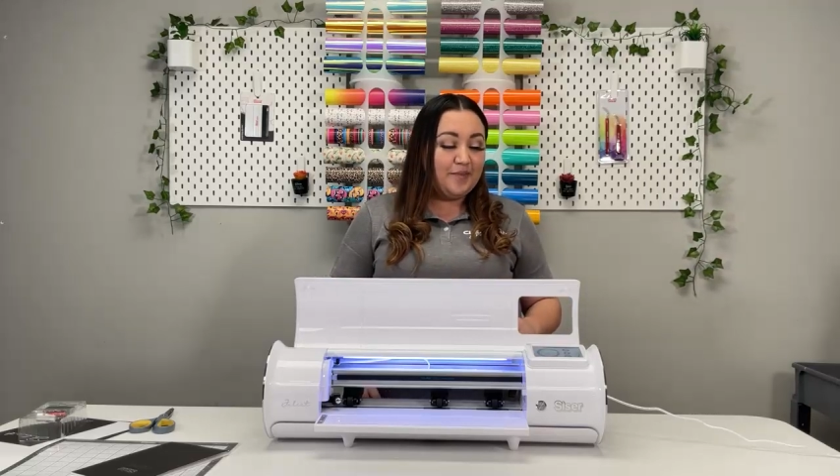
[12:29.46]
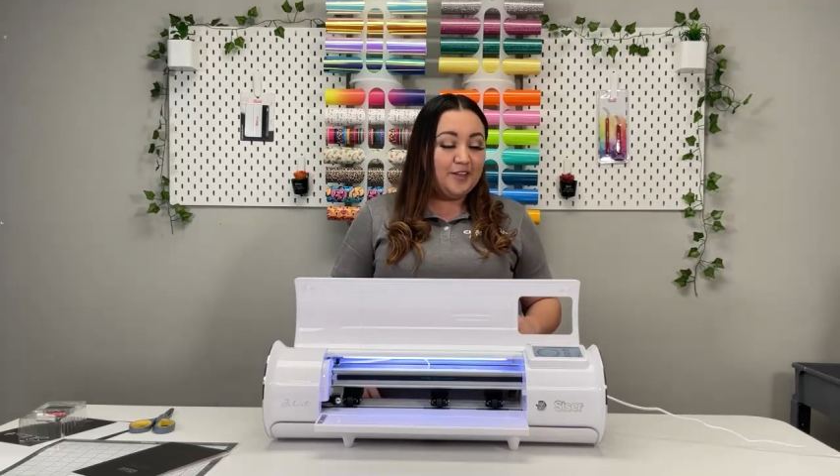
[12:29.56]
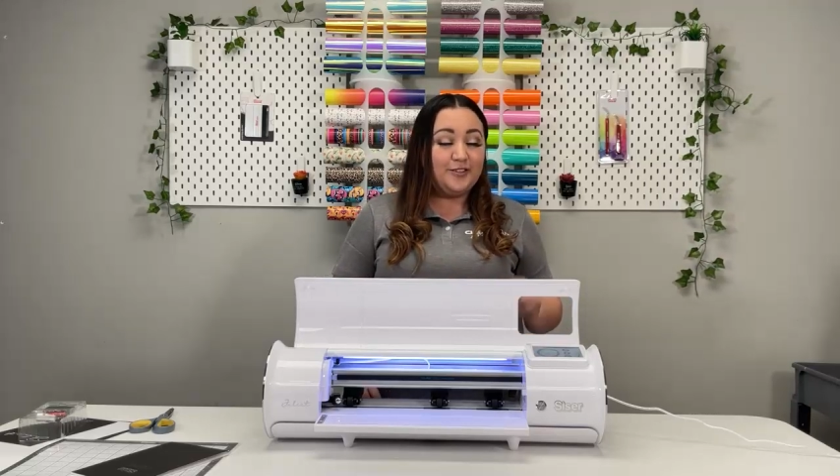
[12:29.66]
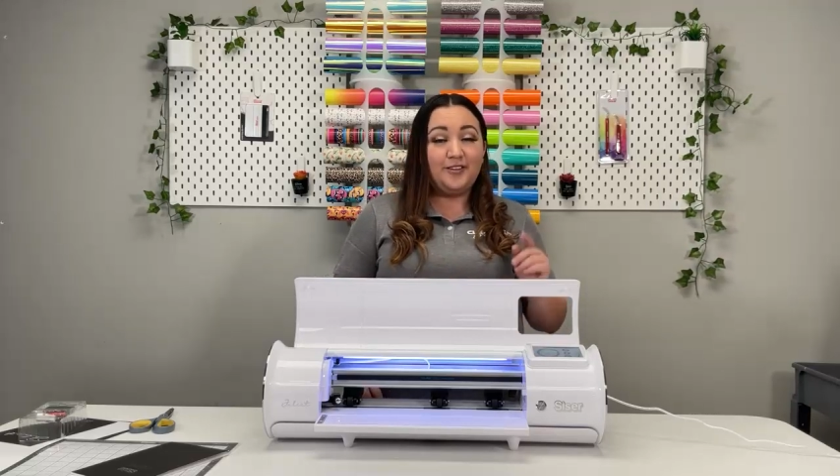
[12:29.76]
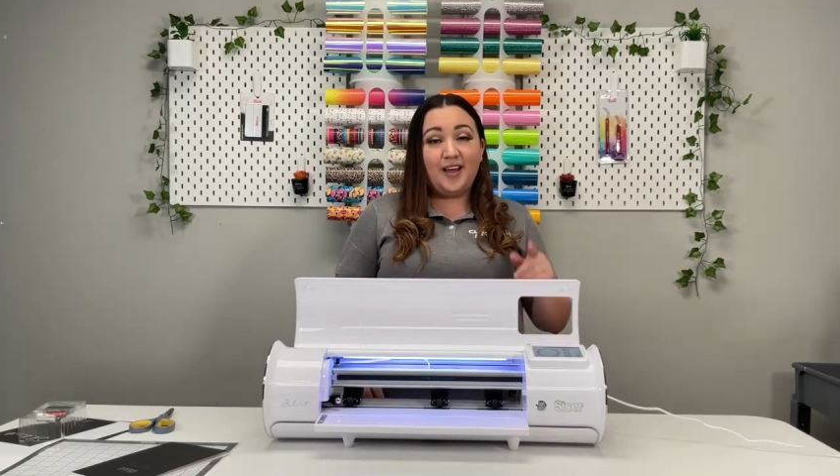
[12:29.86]

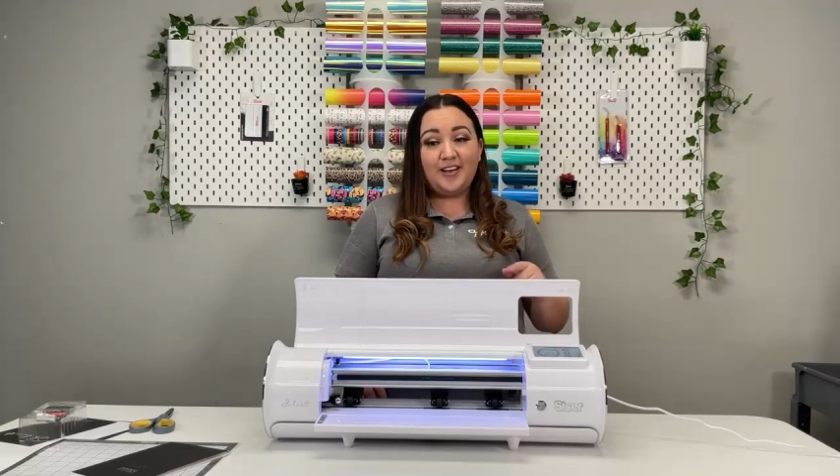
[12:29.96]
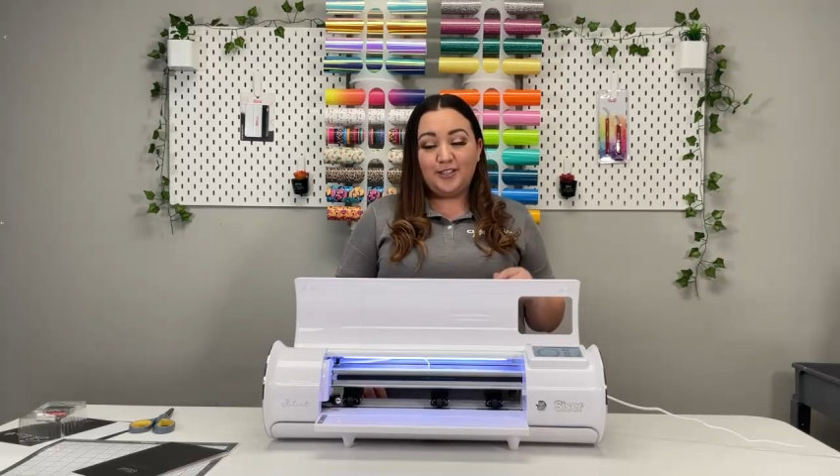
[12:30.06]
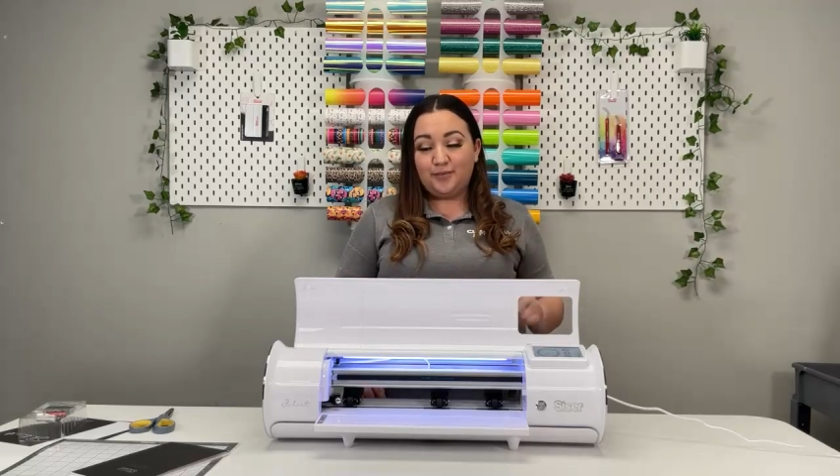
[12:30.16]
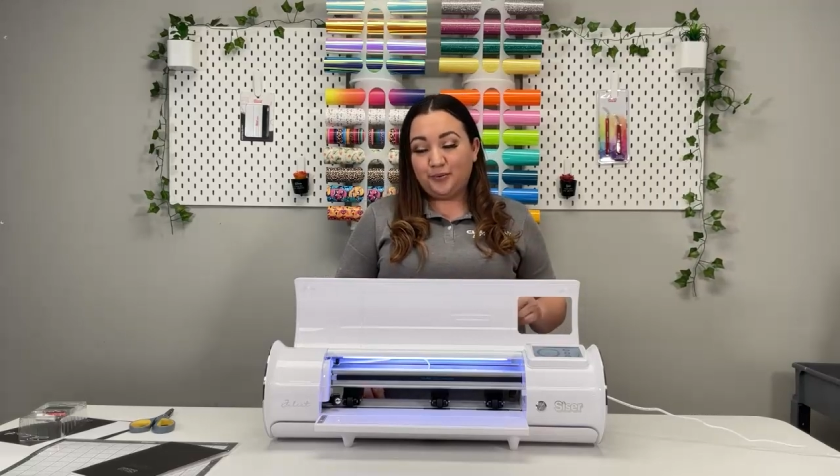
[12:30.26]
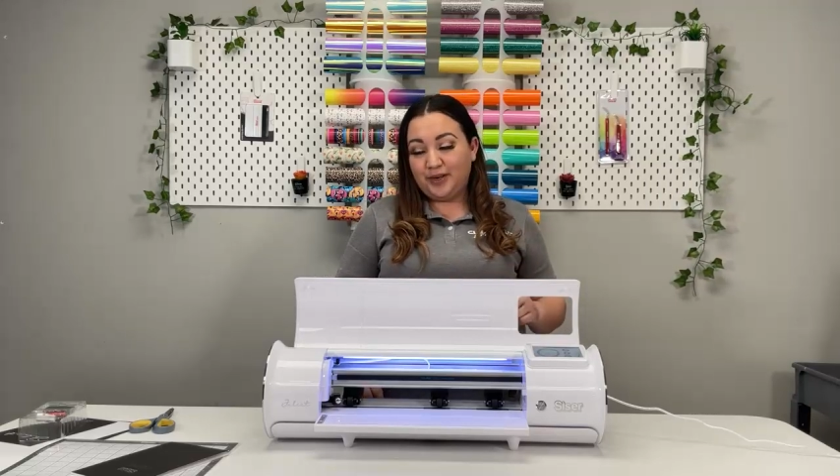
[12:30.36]
So that
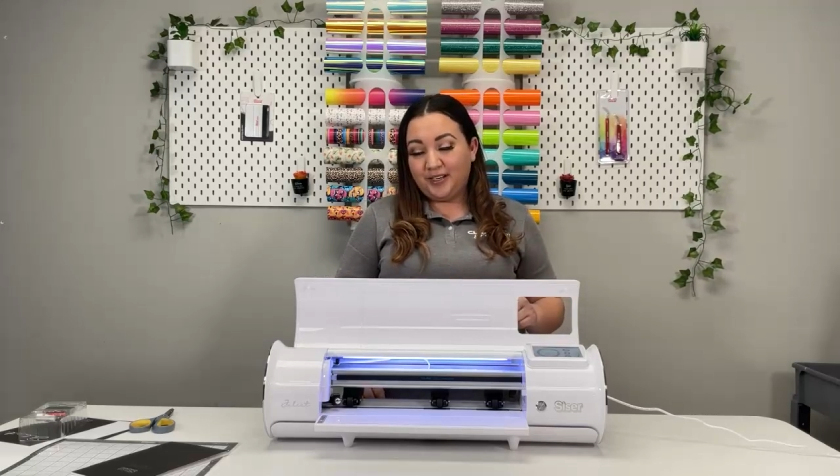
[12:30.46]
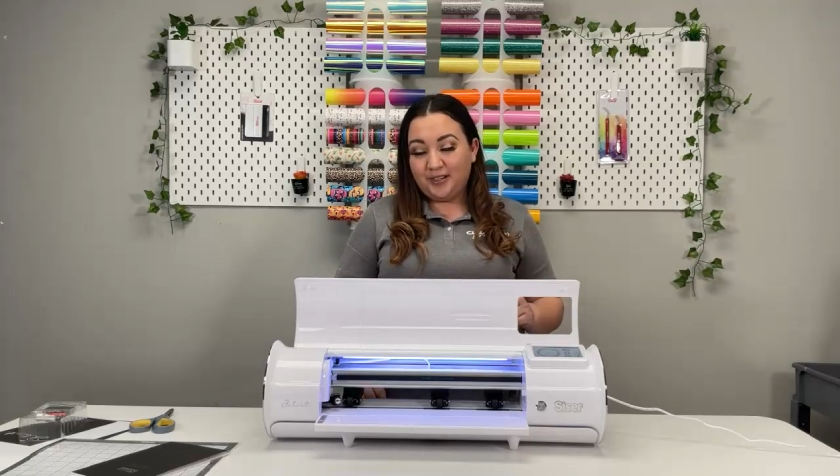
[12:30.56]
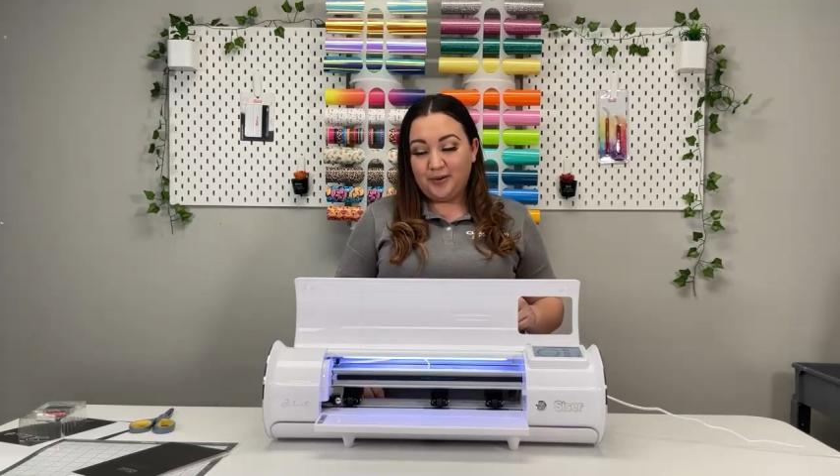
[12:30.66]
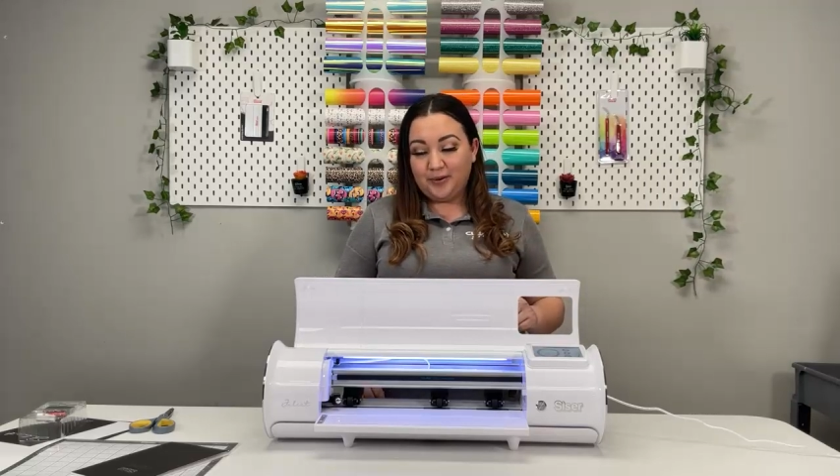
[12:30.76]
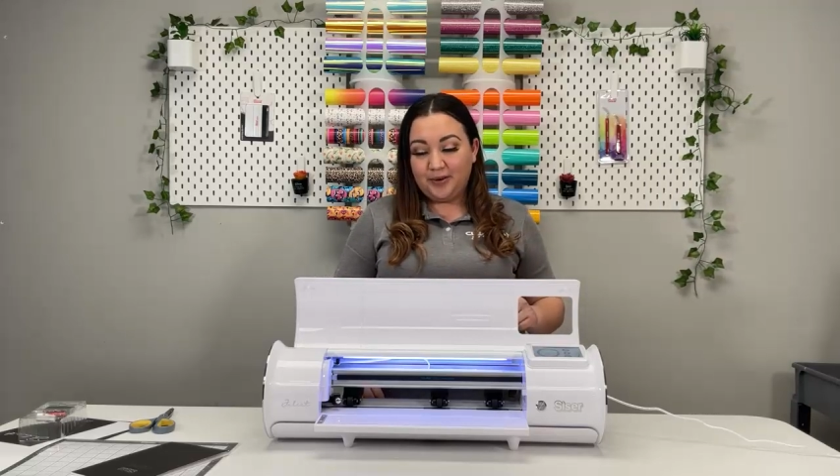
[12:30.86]
is pretty
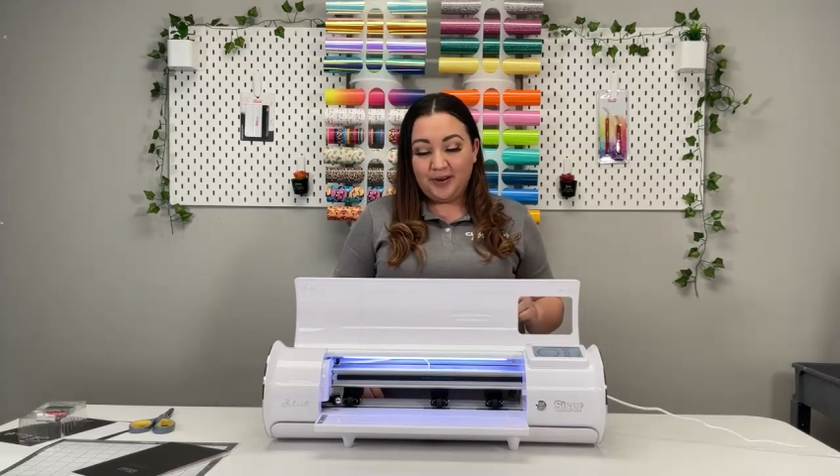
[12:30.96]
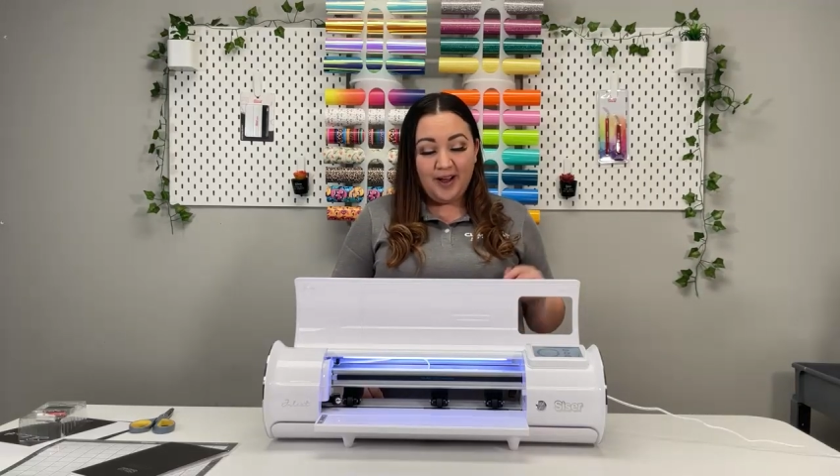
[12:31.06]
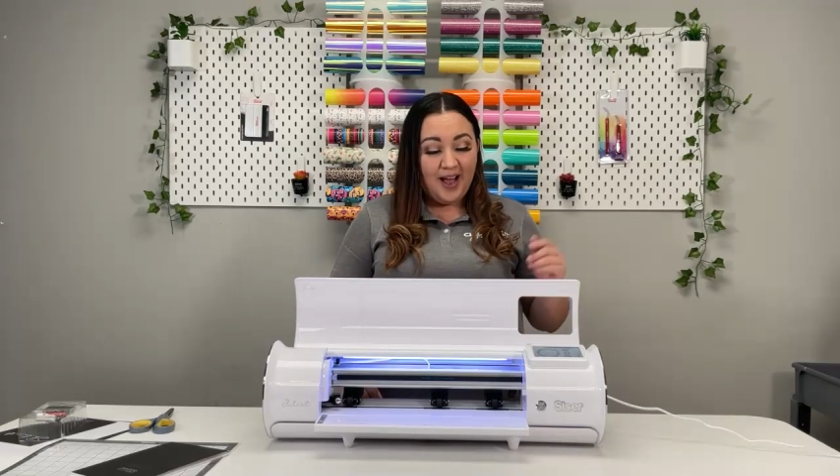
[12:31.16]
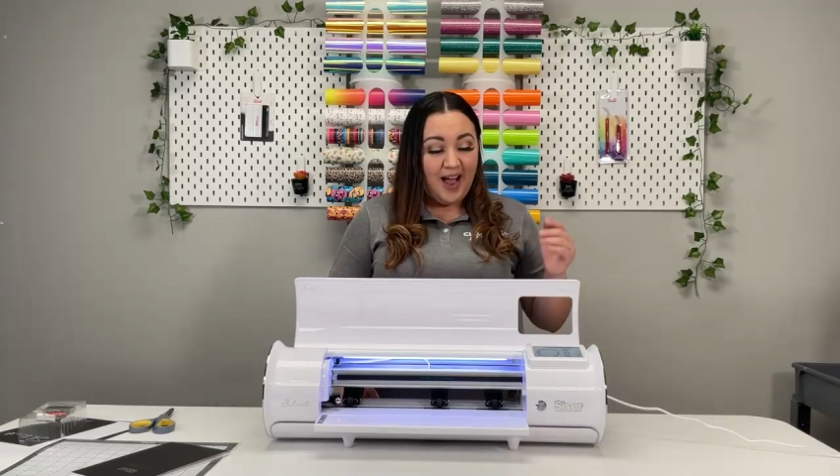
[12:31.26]
cool.